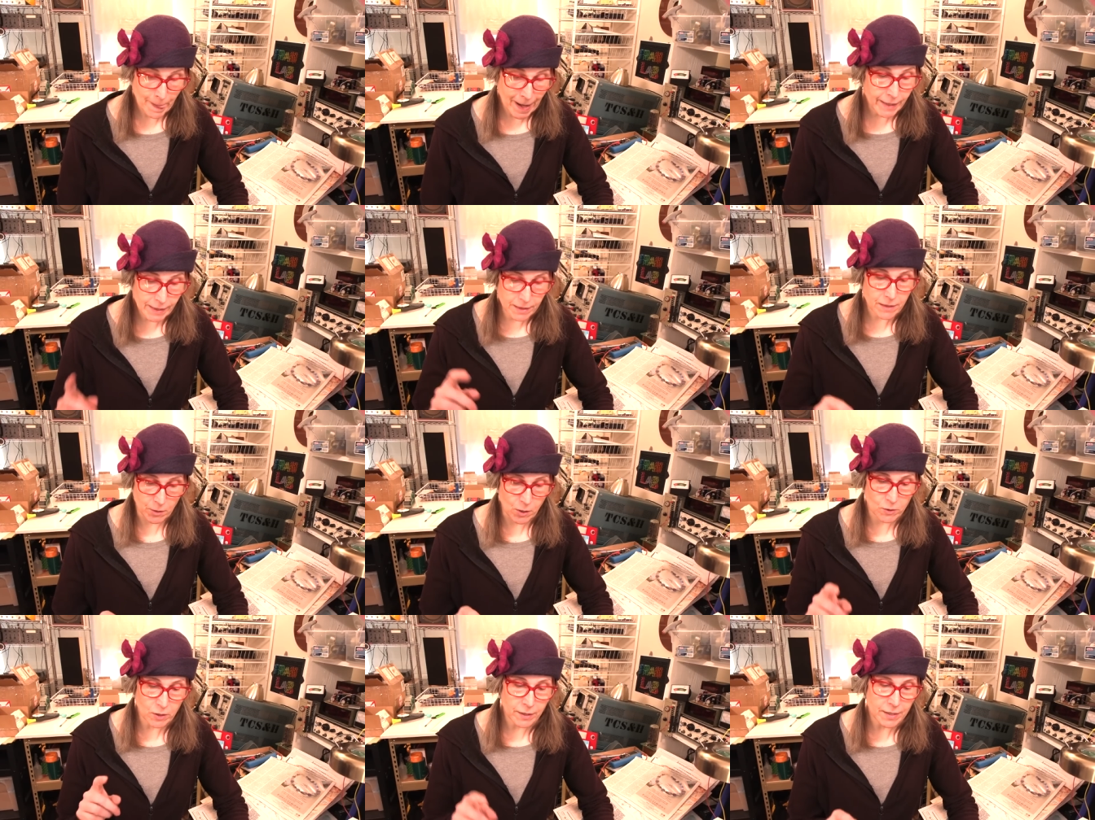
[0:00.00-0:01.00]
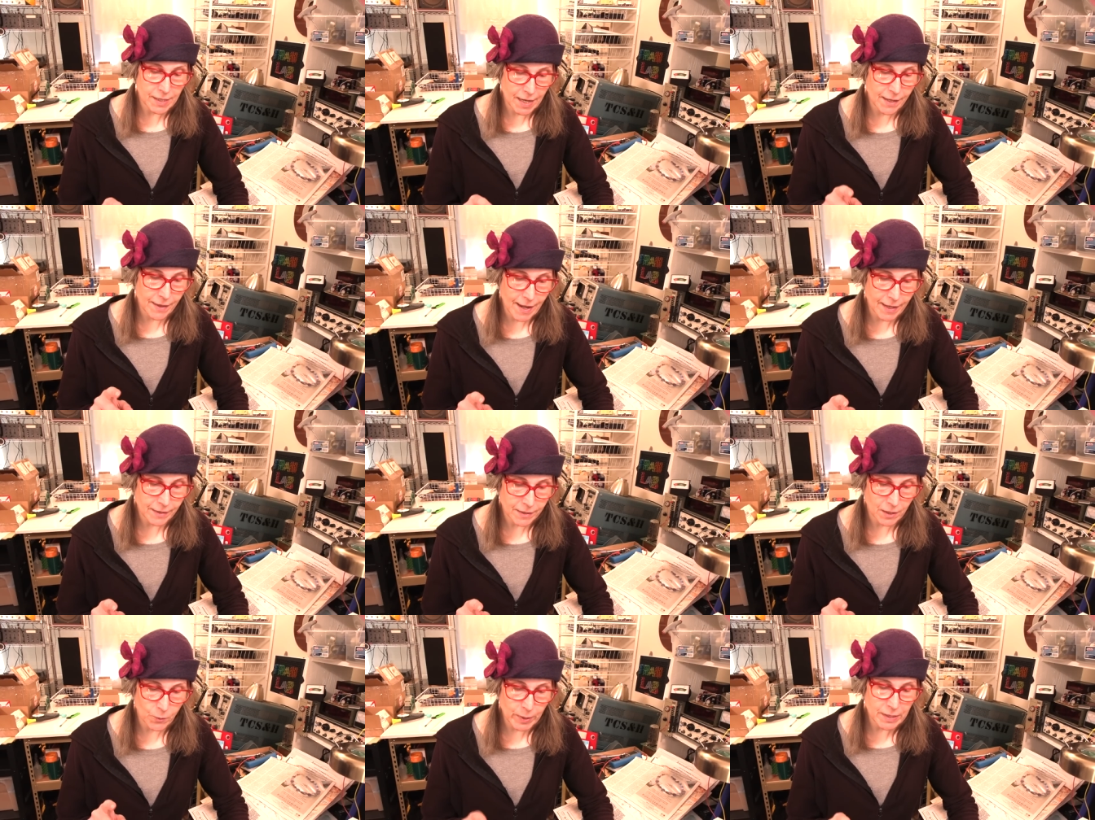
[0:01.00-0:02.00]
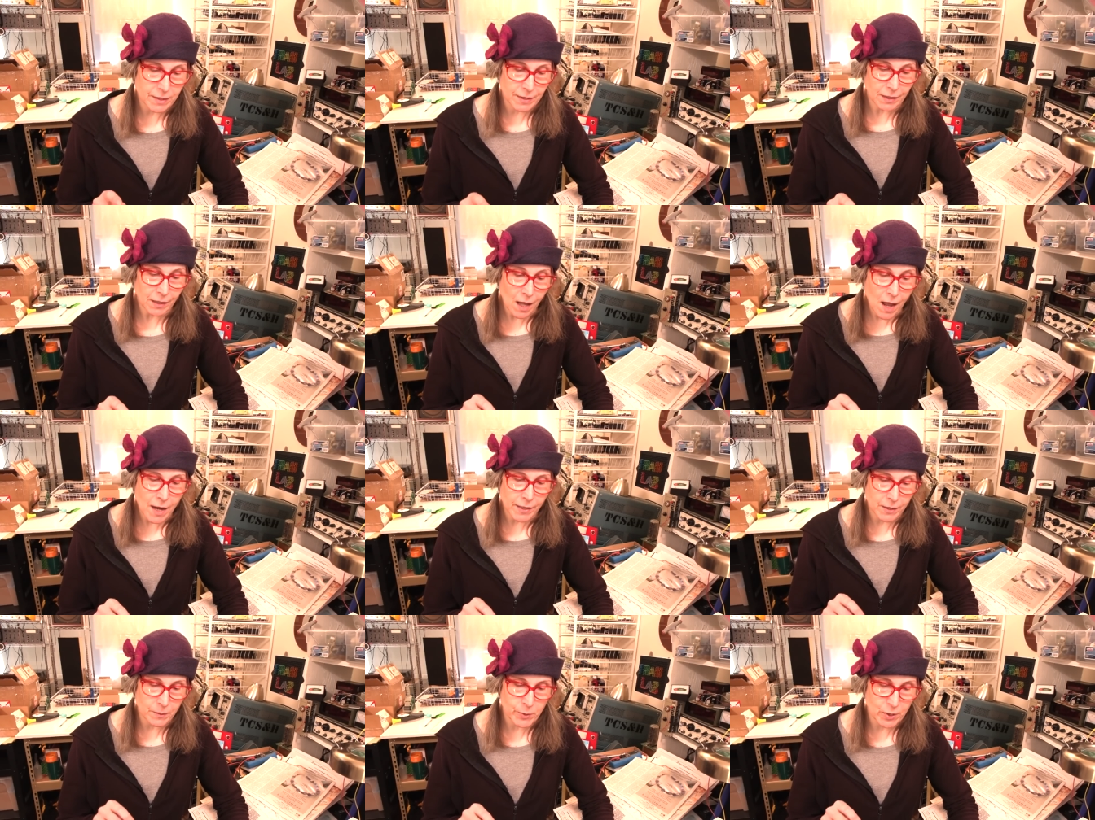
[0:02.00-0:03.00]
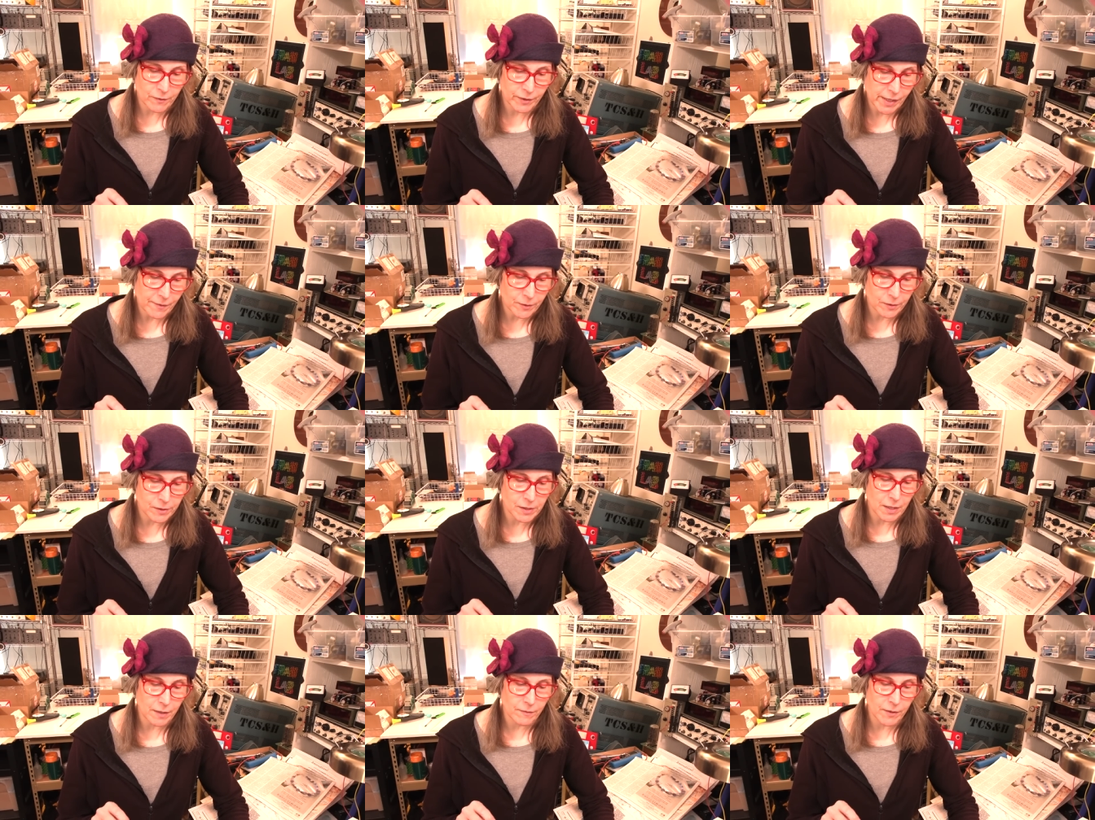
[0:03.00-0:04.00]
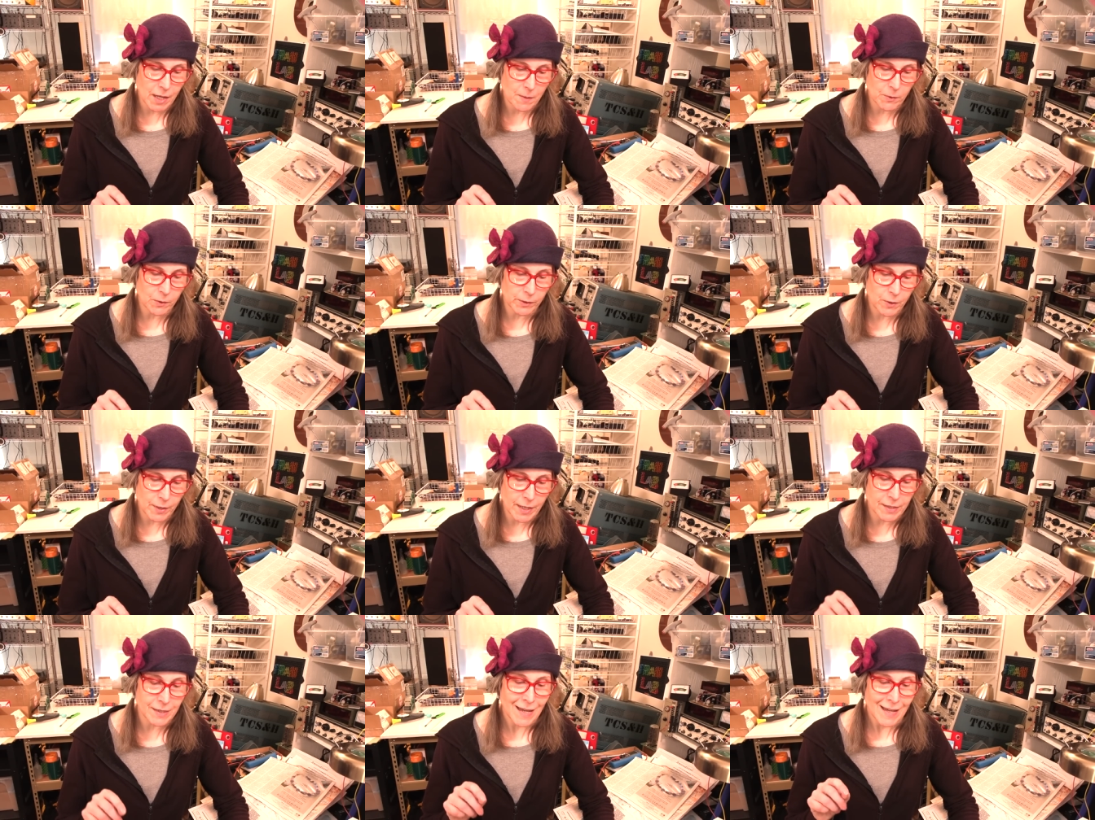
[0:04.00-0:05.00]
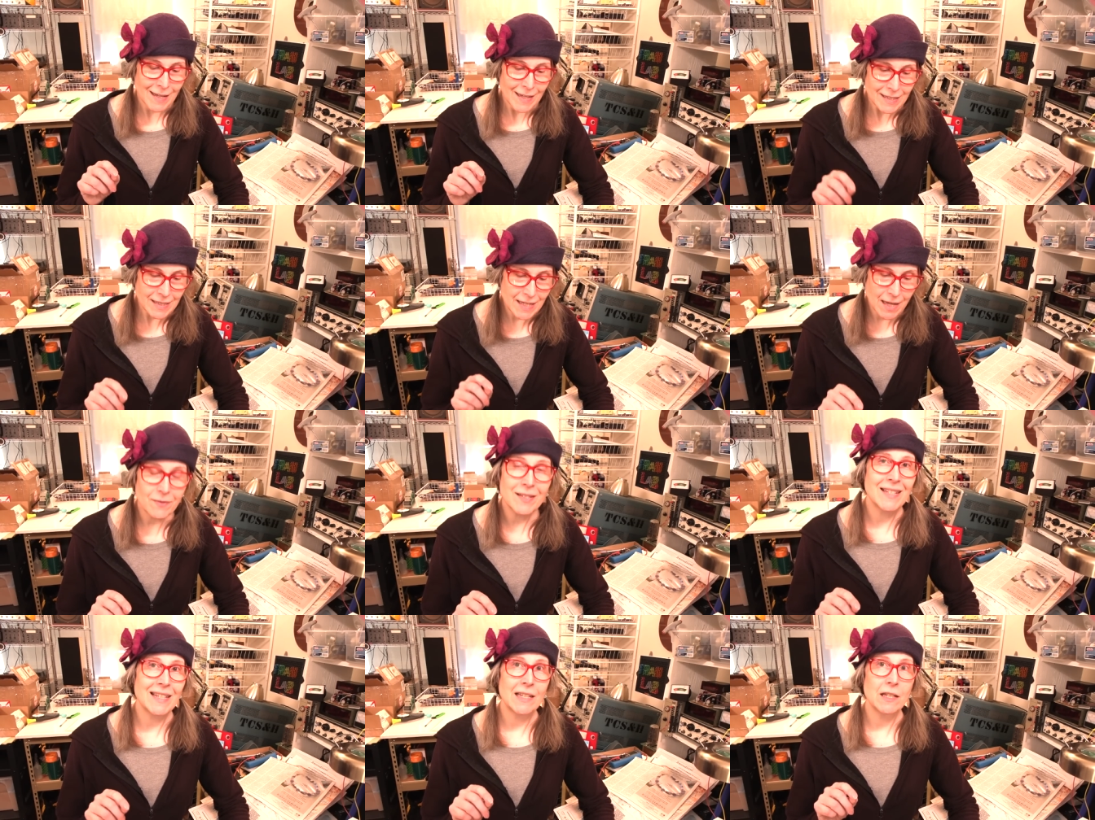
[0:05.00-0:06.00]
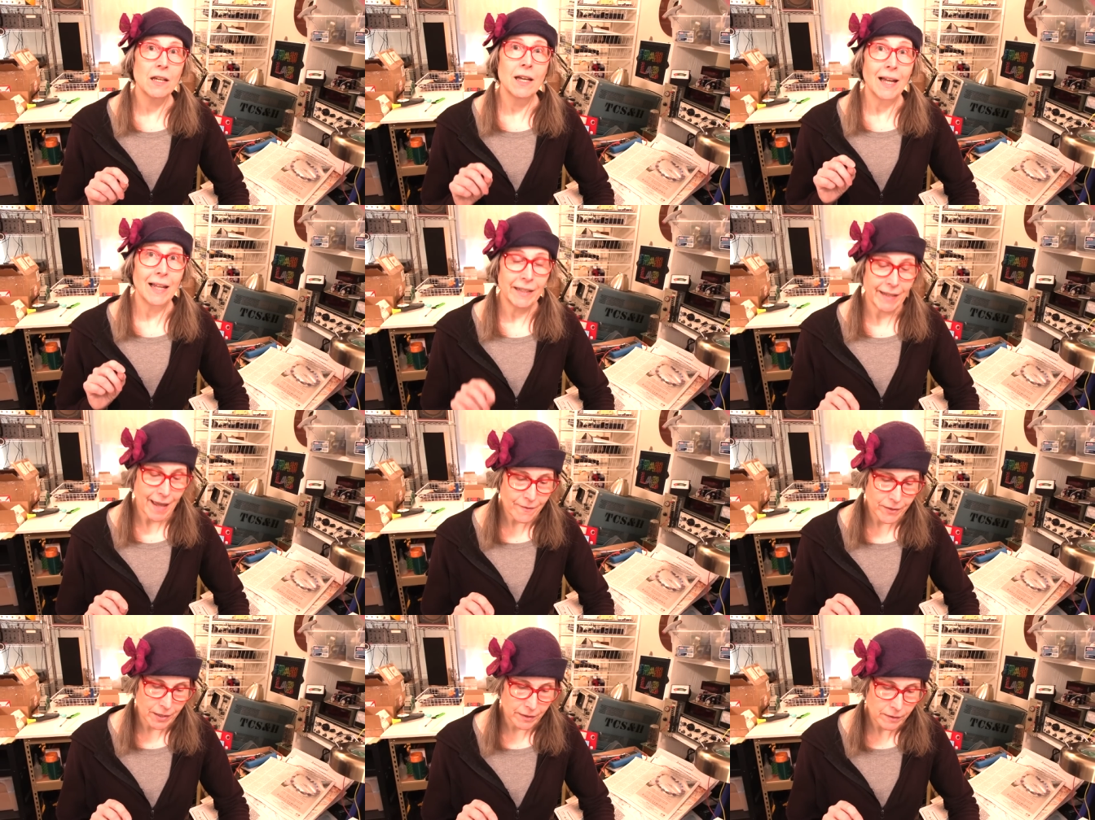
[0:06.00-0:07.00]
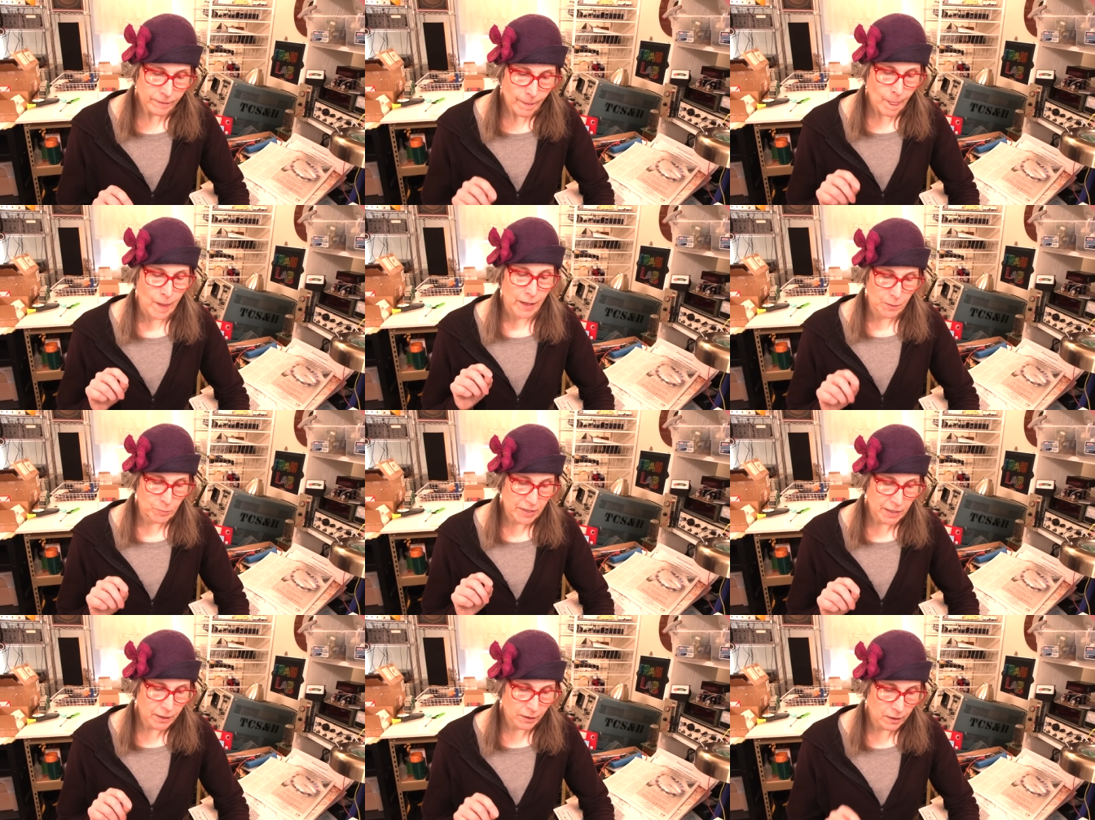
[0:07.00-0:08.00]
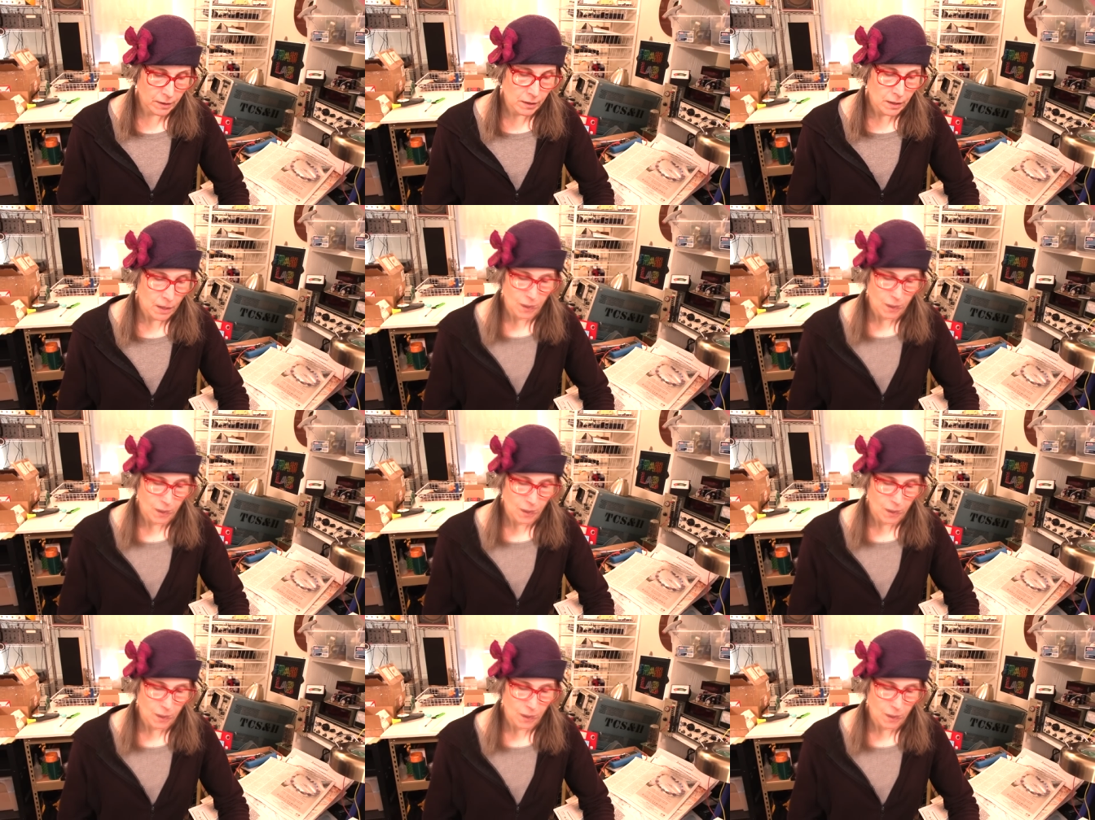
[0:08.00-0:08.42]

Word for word: and it goes on to say that a recent decline in observed levels of the chemical known as CFC-11 in particular,